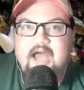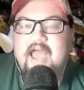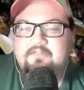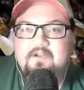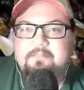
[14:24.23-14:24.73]

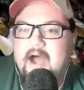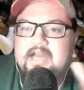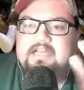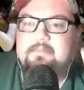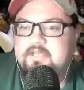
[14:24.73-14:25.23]

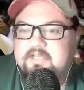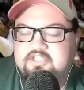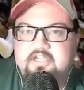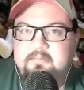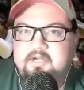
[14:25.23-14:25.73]
everybody to pitch
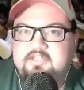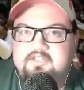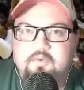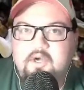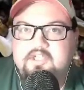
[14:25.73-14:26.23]
in because
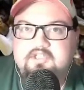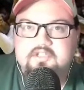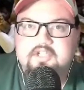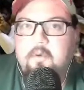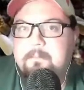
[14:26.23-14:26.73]
there was
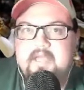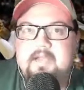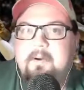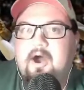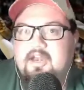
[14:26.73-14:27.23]
no
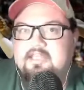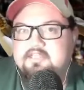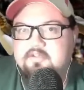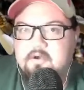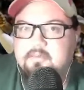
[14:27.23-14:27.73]
big body.
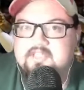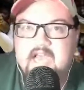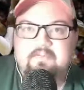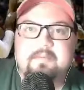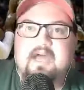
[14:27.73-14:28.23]
So
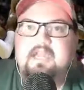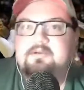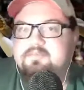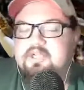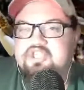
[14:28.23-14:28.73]
everybody
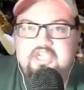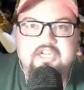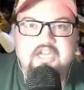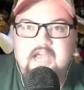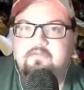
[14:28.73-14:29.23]
was pitching
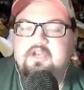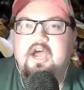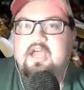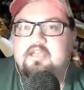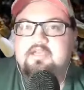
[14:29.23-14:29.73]
in every
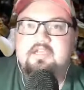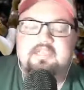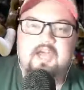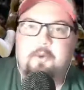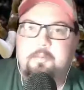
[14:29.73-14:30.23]
night
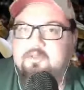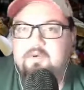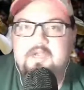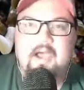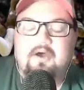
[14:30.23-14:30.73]
to help with
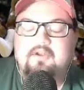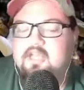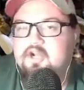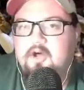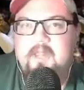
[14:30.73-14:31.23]
rebounding
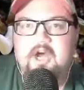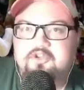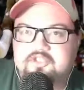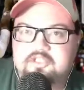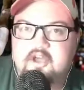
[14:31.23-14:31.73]
and all that
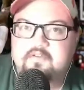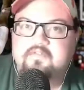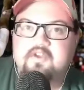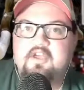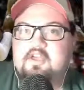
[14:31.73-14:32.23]
other stuff.
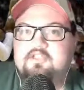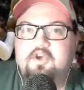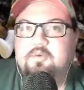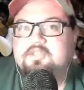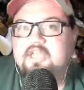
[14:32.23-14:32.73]

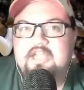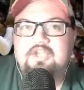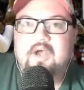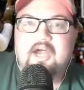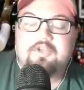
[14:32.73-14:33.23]
So when
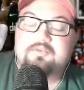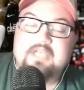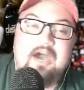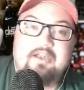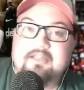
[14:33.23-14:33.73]
Daniel House was
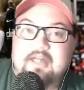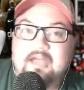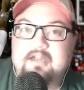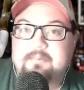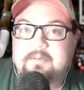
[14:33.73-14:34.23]
out of the
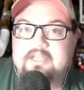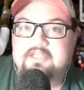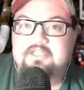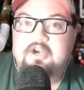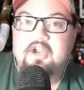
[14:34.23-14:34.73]
lineup
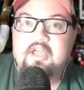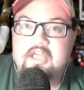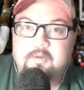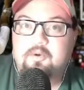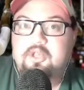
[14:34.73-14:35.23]
last year,
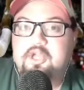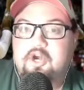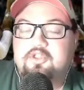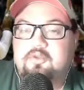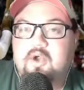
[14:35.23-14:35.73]
it really
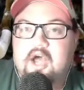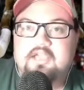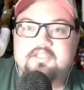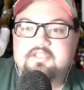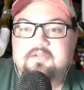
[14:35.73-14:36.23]
hurt the
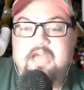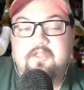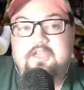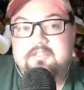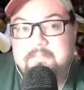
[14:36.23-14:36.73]
Rockets. So now
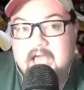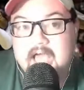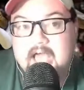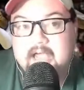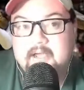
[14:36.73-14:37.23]
that he's
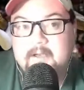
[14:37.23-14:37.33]
back,